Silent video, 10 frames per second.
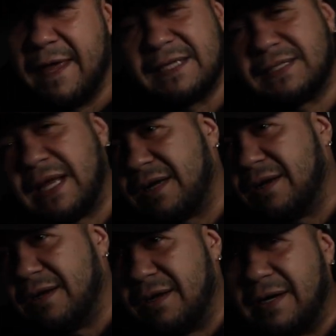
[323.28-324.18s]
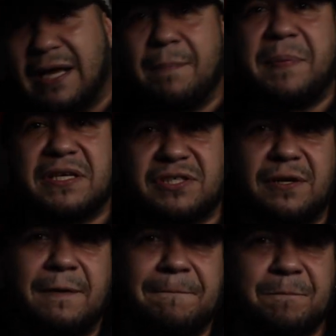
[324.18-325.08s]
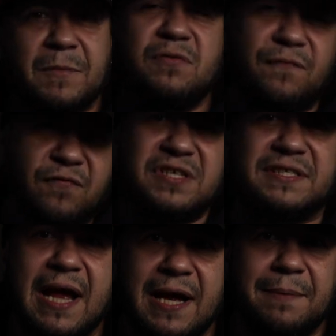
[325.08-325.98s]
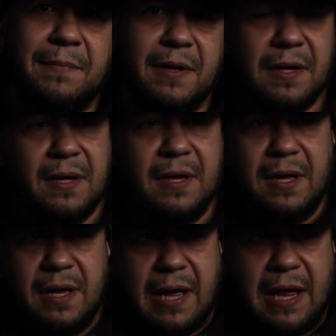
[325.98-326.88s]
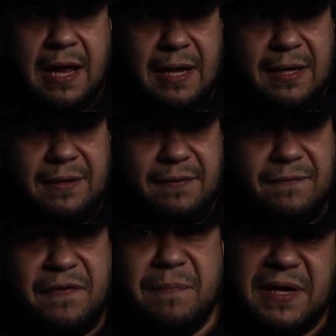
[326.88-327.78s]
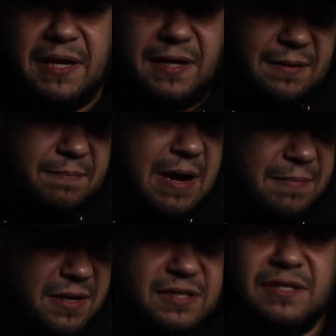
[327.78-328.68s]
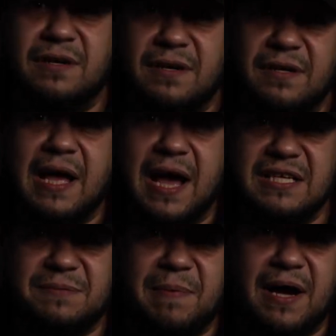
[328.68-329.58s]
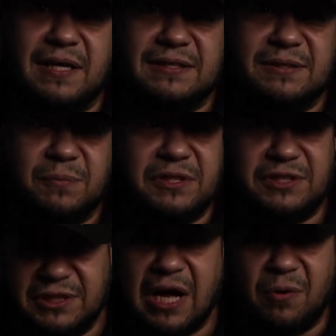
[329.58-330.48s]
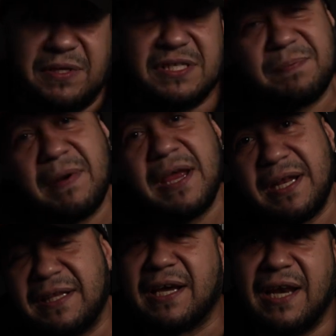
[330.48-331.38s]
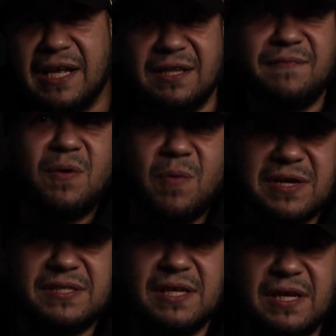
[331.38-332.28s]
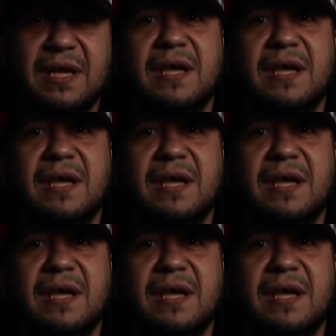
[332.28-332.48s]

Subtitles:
it's like a picture. You freeze time. And for me, my miniature, the icebox, which I'll be displaying at the Collective NYC,